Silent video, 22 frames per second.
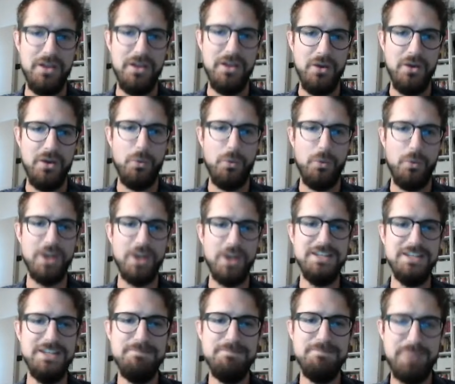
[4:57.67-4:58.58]
what
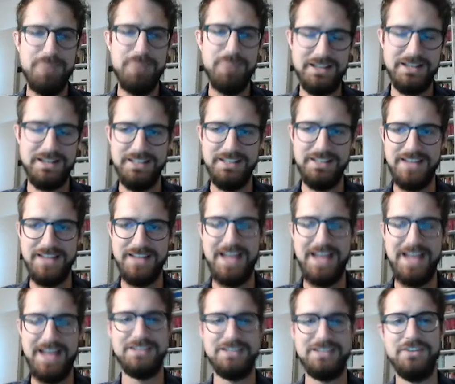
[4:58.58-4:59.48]
impact it
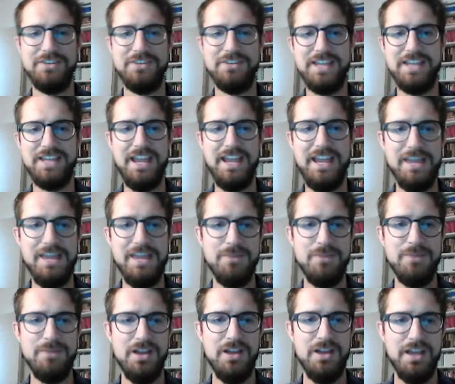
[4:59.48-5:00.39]
has on the
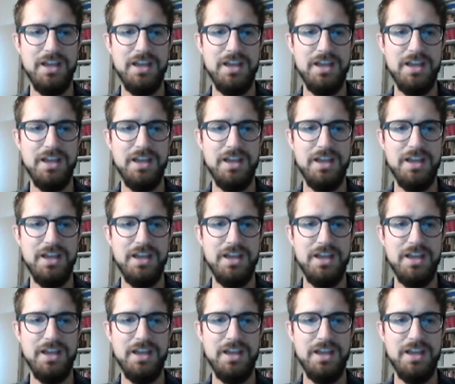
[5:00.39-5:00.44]
game,